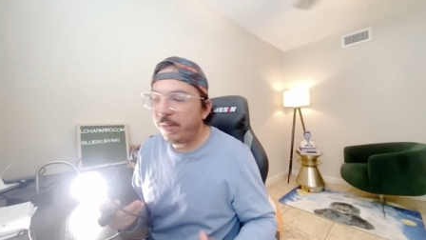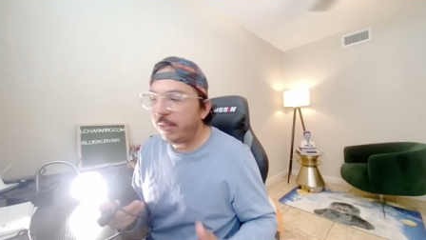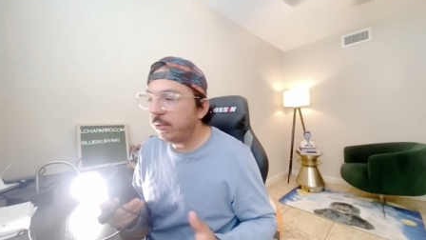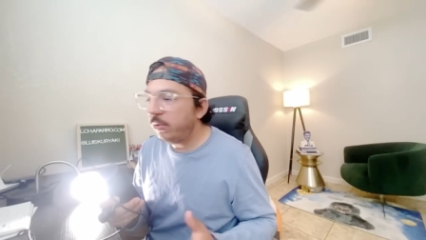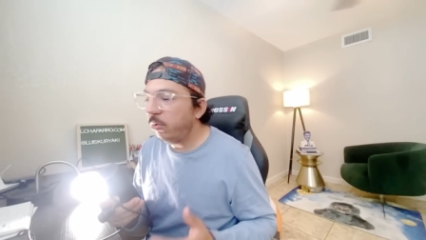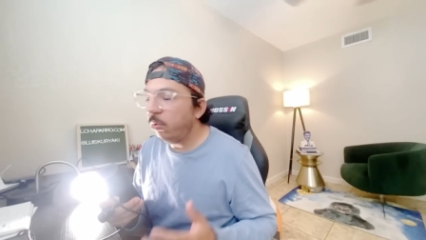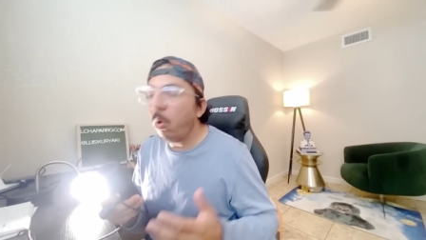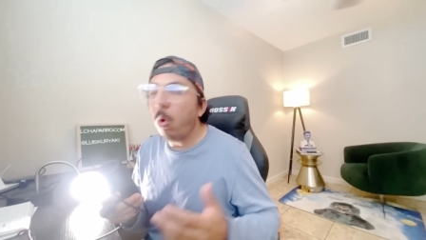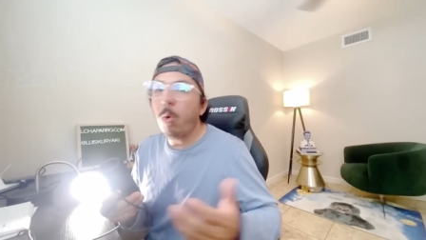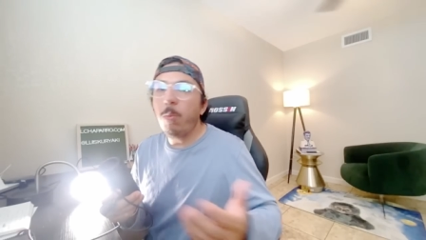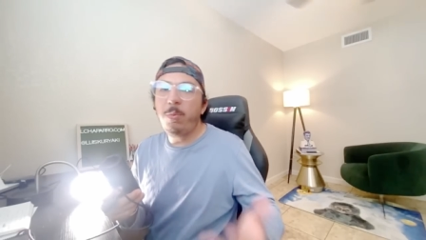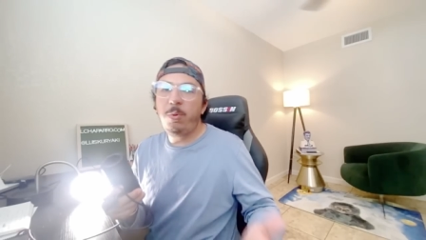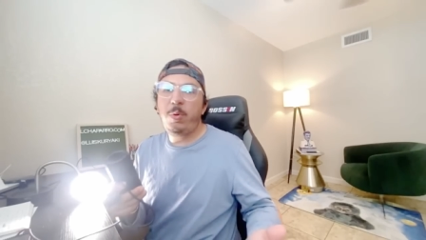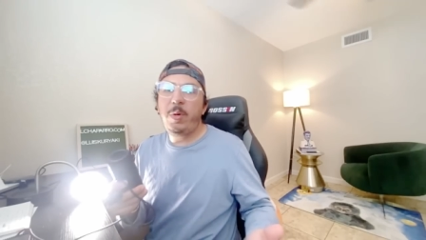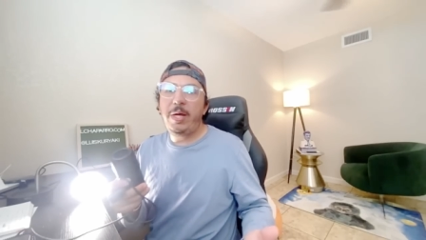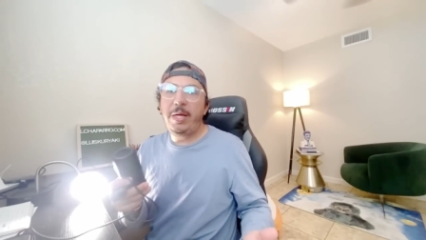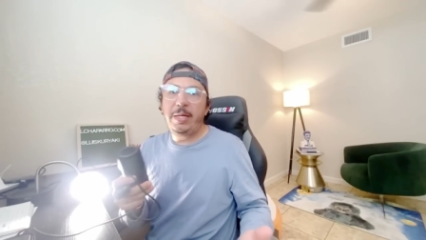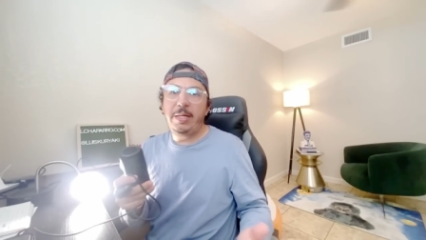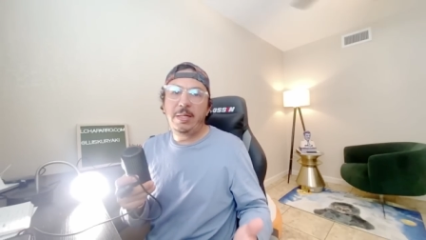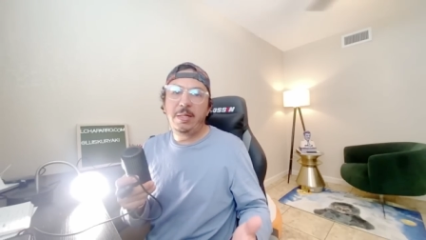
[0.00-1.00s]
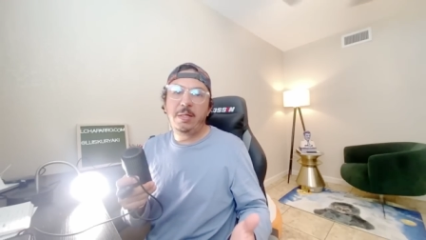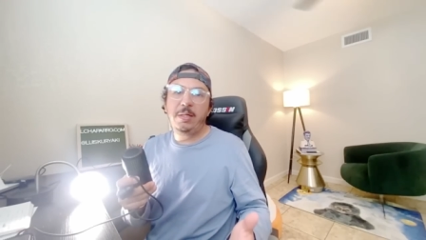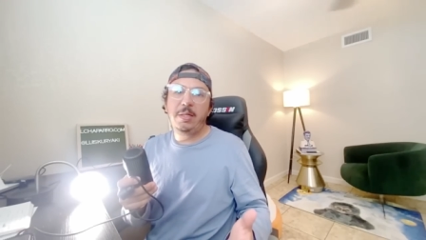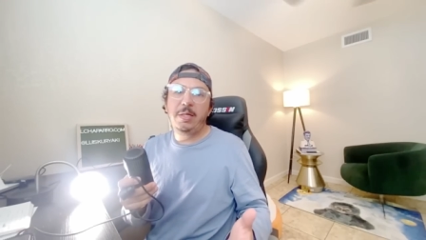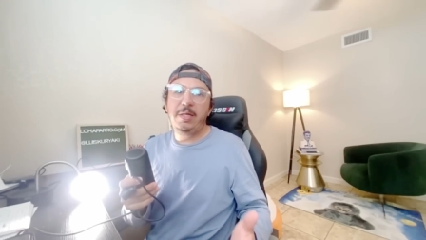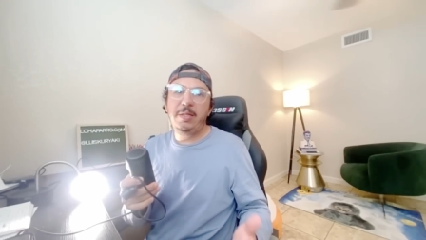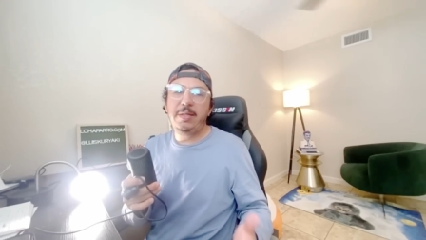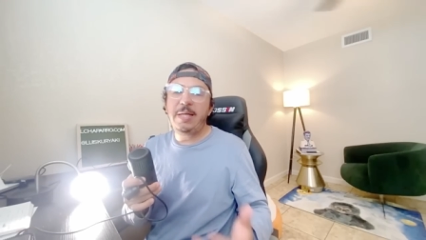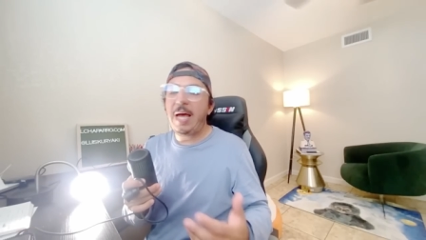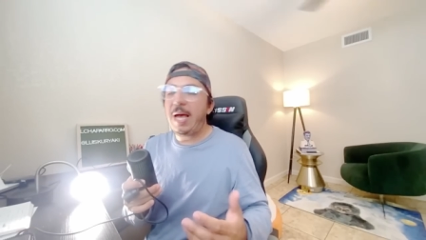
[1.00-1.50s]
to operate
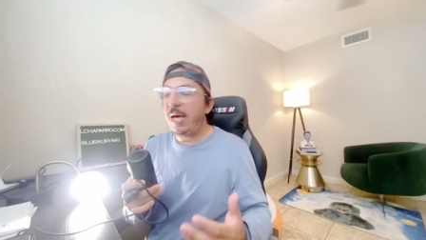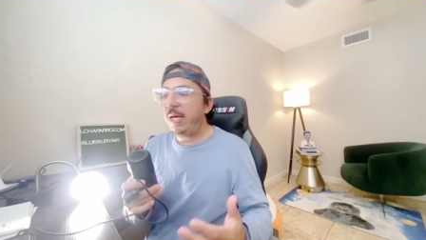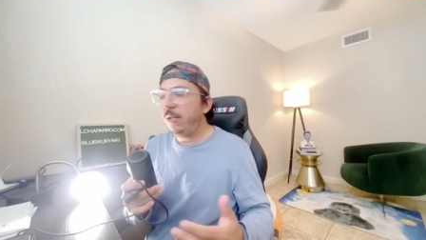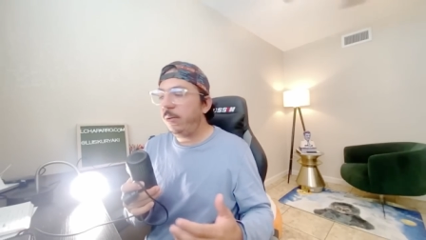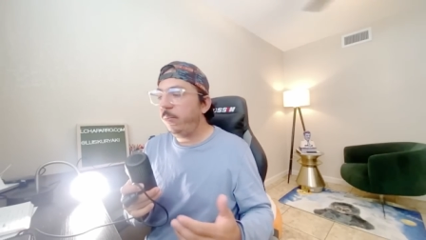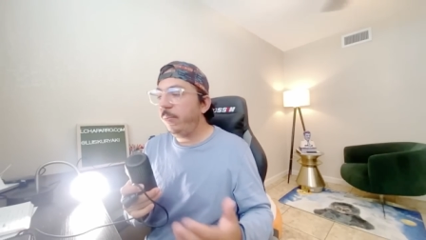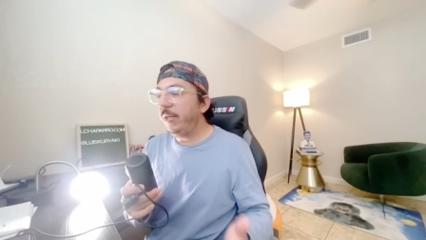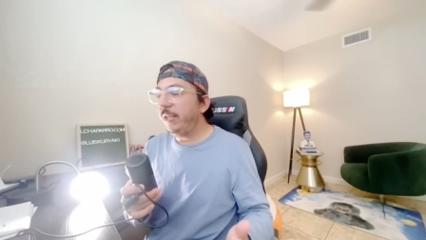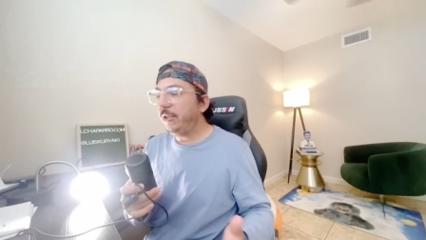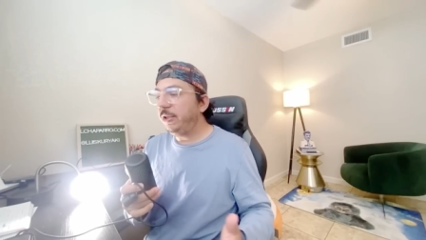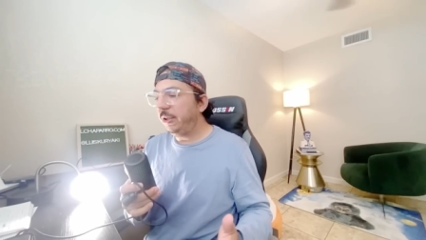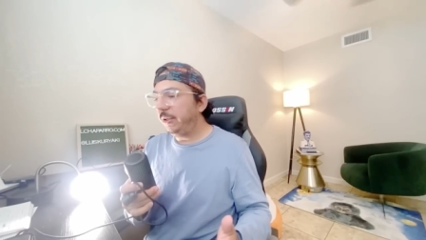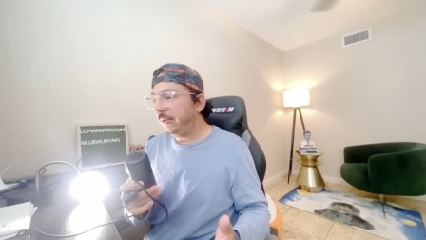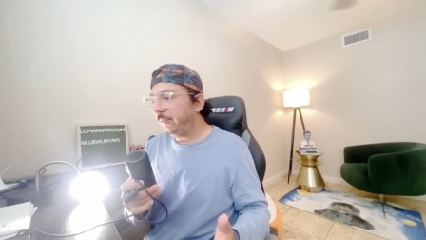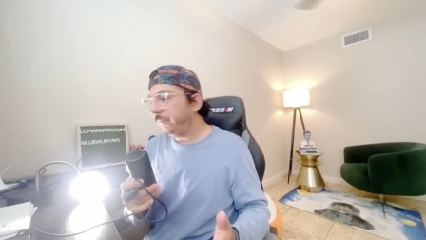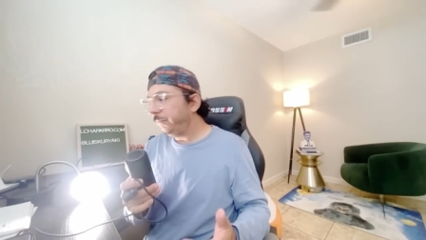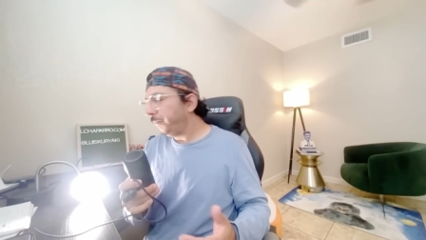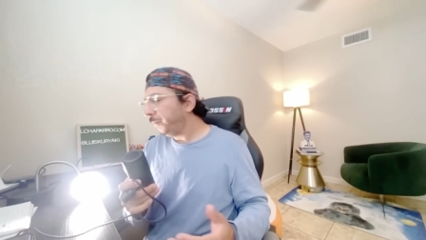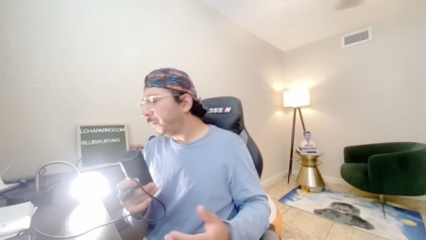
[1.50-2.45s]
in that region.